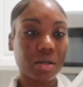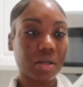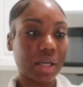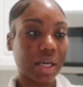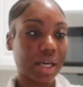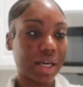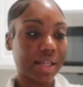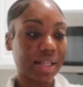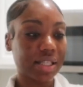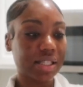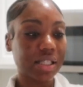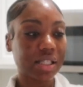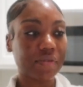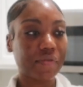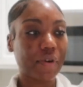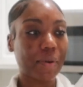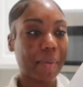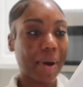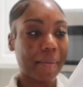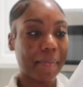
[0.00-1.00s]
Yeah, this is
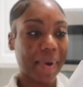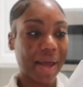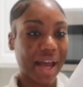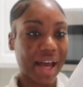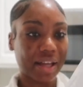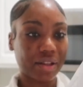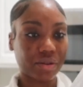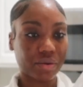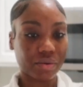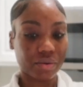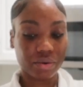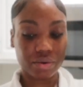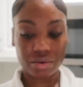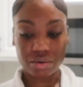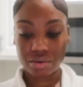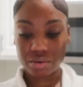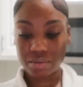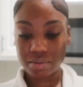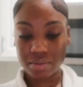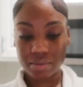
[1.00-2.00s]
for my
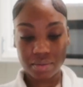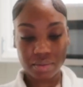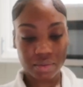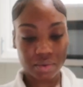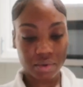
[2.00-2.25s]
bathroom.